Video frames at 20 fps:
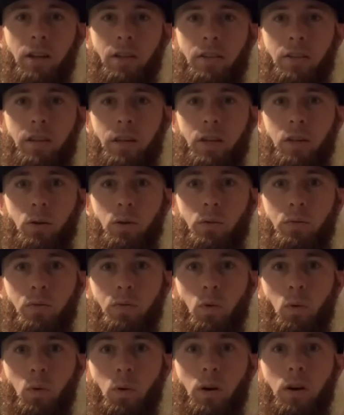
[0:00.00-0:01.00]
Thank you
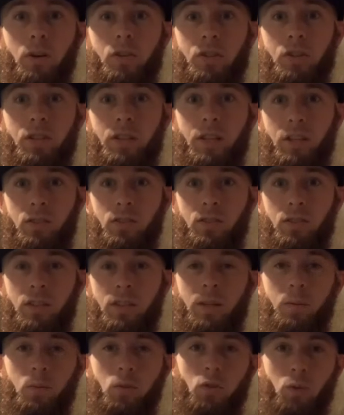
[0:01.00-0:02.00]
for
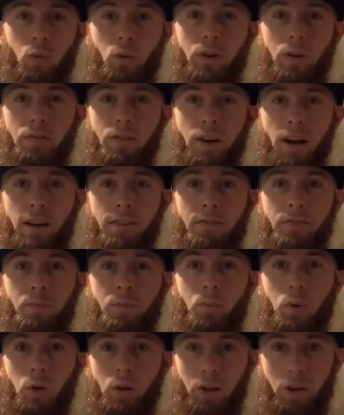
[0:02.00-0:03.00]
N-Seams25
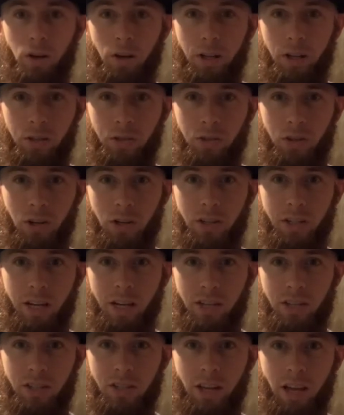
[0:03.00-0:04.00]
putting on his
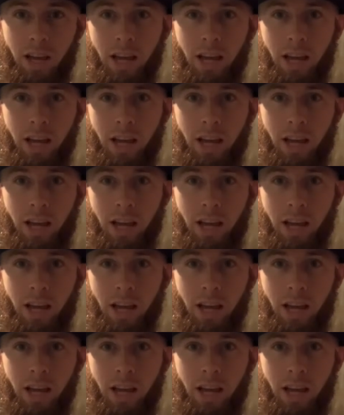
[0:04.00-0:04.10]
contest.